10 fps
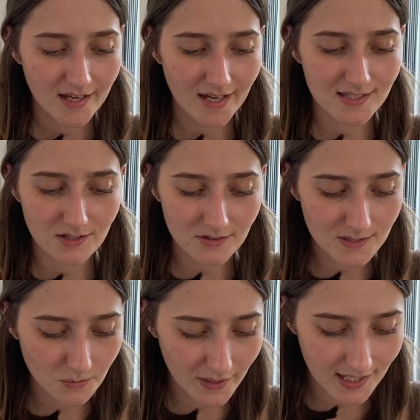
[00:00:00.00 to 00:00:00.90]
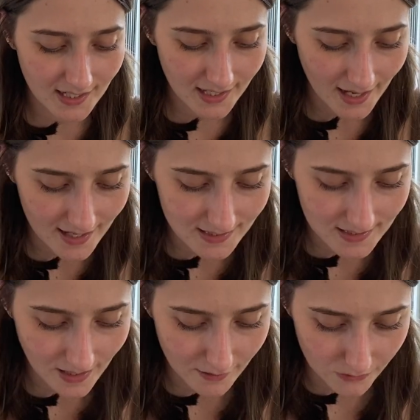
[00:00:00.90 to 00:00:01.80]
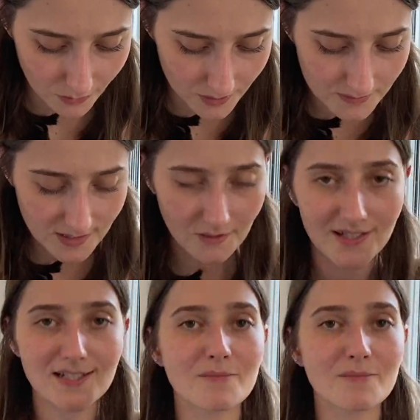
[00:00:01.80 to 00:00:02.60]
It's not as tweedy as I thought it was going to